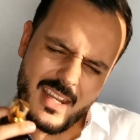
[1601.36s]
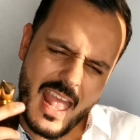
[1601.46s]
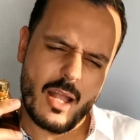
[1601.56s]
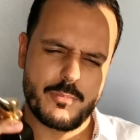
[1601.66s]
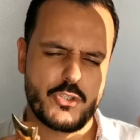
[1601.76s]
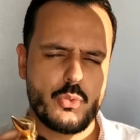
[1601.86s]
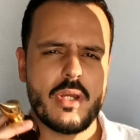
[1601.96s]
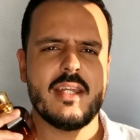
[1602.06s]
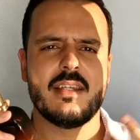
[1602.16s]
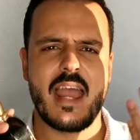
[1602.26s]
it helps
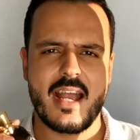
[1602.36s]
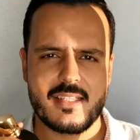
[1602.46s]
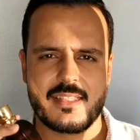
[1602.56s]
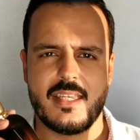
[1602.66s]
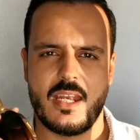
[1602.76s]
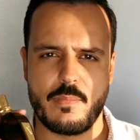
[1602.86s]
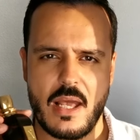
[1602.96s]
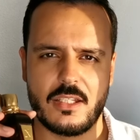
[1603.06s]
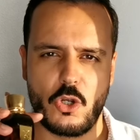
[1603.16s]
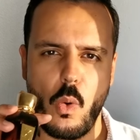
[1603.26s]
to enhance the
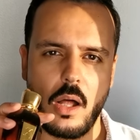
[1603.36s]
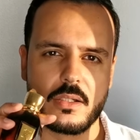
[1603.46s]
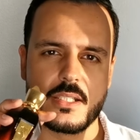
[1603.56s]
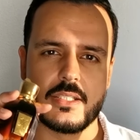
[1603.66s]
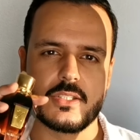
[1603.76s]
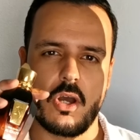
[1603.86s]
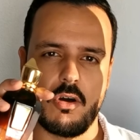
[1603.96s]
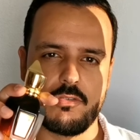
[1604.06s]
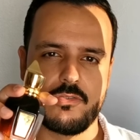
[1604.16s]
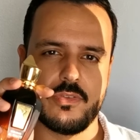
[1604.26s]
animalic qualities
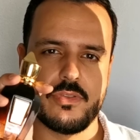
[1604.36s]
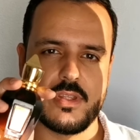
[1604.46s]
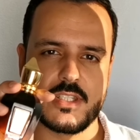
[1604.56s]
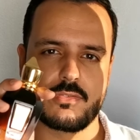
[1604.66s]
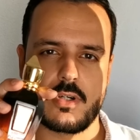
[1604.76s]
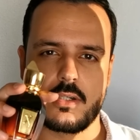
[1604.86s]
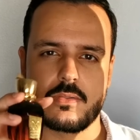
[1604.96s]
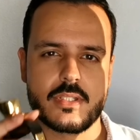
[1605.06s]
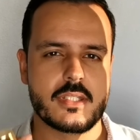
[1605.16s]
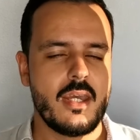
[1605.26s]
of this
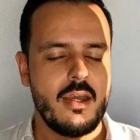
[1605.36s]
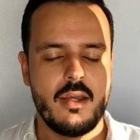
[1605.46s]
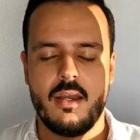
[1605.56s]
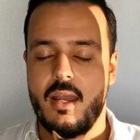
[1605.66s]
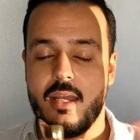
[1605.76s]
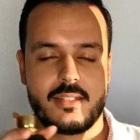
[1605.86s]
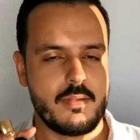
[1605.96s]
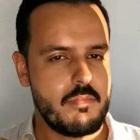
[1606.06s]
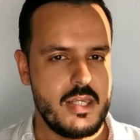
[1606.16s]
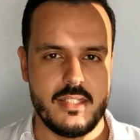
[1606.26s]
fragrance.
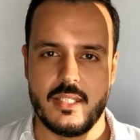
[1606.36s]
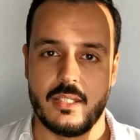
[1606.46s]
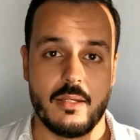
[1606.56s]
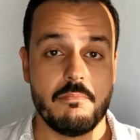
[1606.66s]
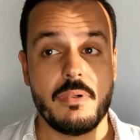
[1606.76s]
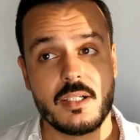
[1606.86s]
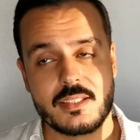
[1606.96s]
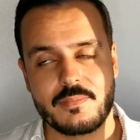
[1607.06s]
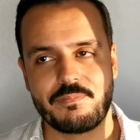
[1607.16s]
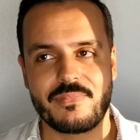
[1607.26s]
It's amazing,
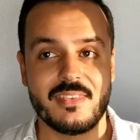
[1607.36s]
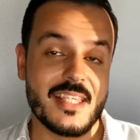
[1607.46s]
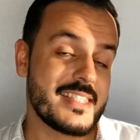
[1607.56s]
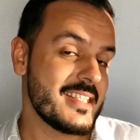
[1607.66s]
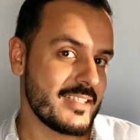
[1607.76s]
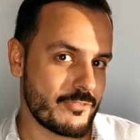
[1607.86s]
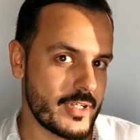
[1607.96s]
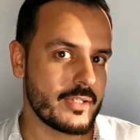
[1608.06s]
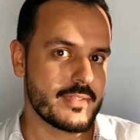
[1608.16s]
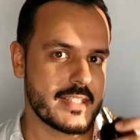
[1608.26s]
but this is a
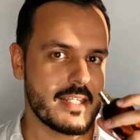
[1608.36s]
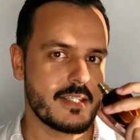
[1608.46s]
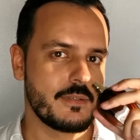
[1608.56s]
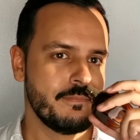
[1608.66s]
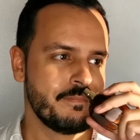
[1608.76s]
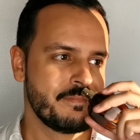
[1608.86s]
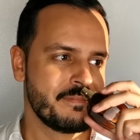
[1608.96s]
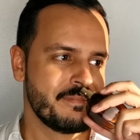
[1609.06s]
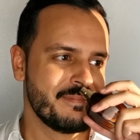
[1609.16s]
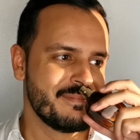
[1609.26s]
fragrance that
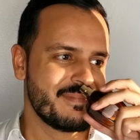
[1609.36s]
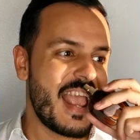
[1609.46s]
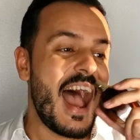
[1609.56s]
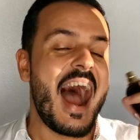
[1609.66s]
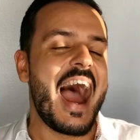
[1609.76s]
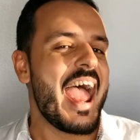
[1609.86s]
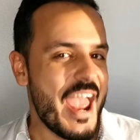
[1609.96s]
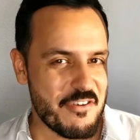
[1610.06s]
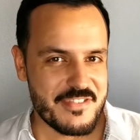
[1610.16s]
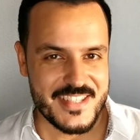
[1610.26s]
I
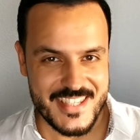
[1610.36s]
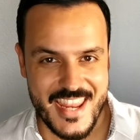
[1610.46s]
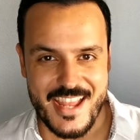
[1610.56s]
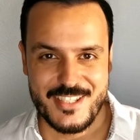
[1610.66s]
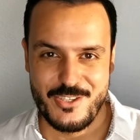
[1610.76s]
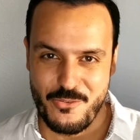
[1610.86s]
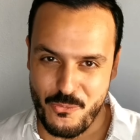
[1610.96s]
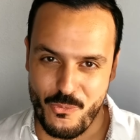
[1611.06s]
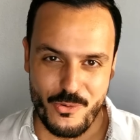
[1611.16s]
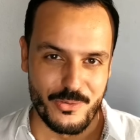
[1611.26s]
haven't yet
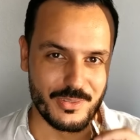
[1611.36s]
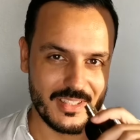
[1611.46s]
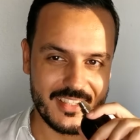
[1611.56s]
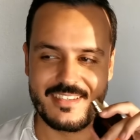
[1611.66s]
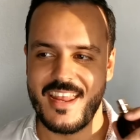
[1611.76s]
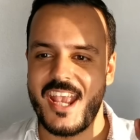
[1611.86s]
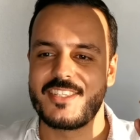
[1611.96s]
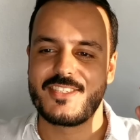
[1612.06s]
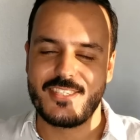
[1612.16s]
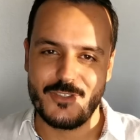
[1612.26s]
wore like
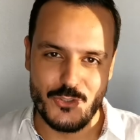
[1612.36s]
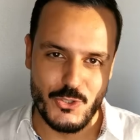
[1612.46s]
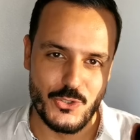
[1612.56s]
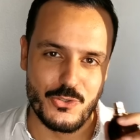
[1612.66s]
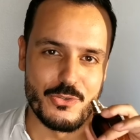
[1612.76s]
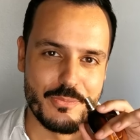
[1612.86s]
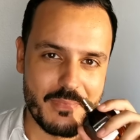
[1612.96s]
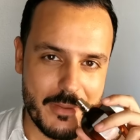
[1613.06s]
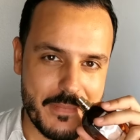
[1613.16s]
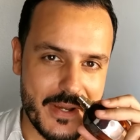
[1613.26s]
next to
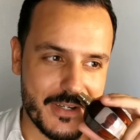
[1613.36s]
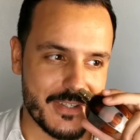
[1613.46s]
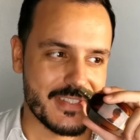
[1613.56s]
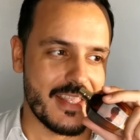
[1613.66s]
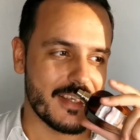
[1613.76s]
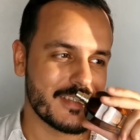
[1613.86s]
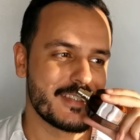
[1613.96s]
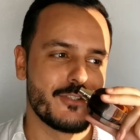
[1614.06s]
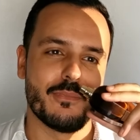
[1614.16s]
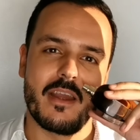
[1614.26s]
my pairs,
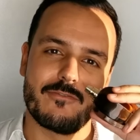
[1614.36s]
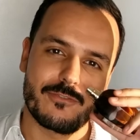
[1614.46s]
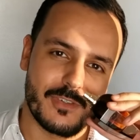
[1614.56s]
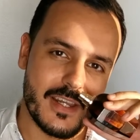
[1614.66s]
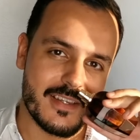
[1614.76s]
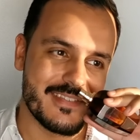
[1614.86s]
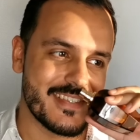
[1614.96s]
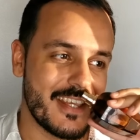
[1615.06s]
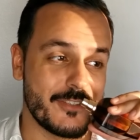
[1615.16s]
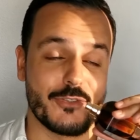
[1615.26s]
next to my
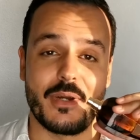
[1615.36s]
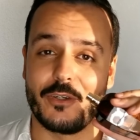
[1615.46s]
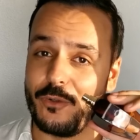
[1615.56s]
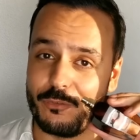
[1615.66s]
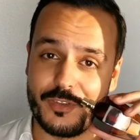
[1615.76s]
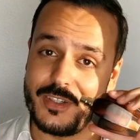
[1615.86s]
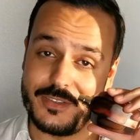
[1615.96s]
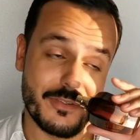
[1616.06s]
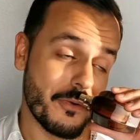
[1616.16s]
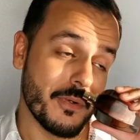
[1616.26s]
friends, next to my
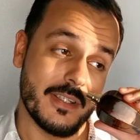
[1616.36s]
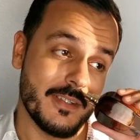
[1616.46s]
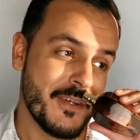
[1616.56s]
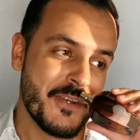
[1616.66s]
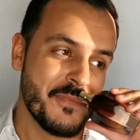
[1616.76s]
girlfriend. No, I.